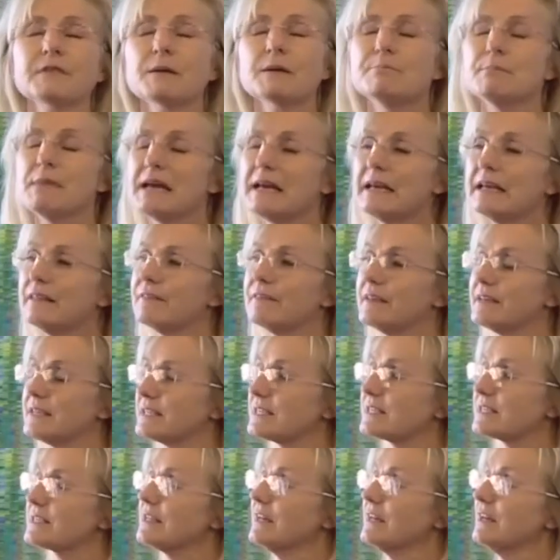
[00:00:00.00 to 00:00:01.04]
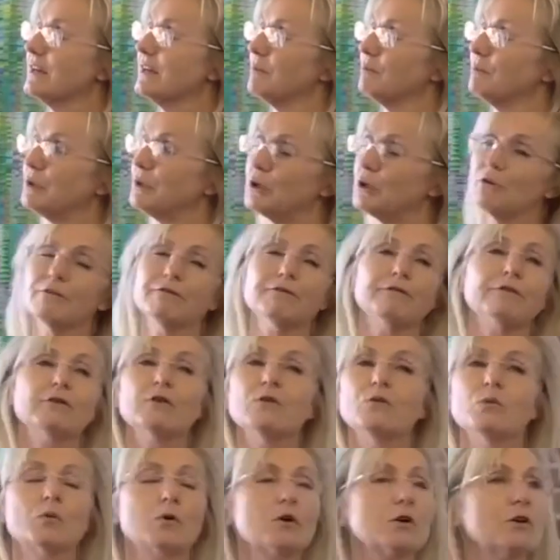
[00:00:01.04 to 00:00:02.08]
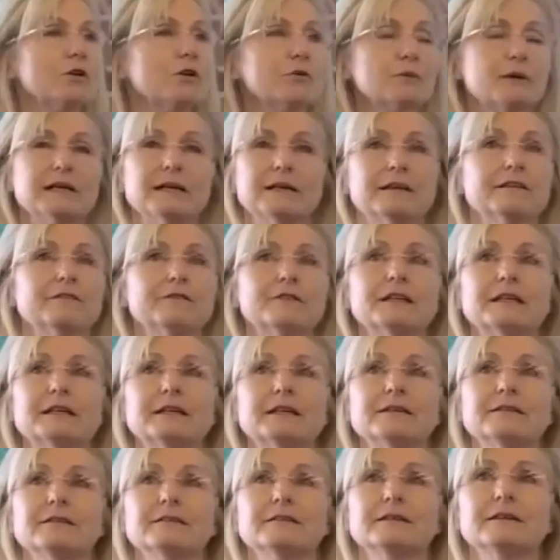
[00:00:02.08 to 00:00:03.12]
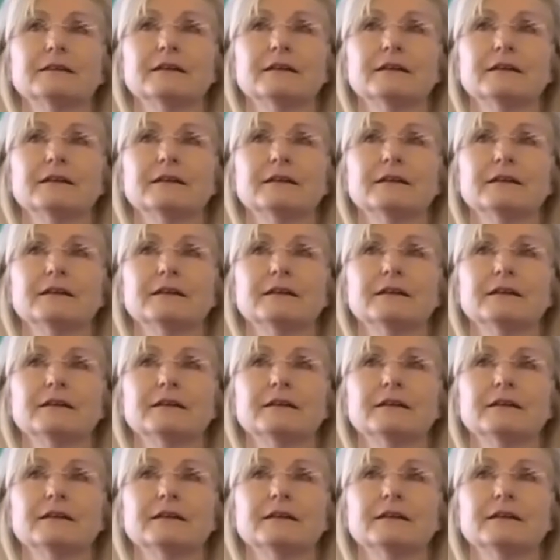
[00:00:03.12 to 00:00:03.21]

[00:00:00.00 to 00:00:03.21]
May this beautiful world we live in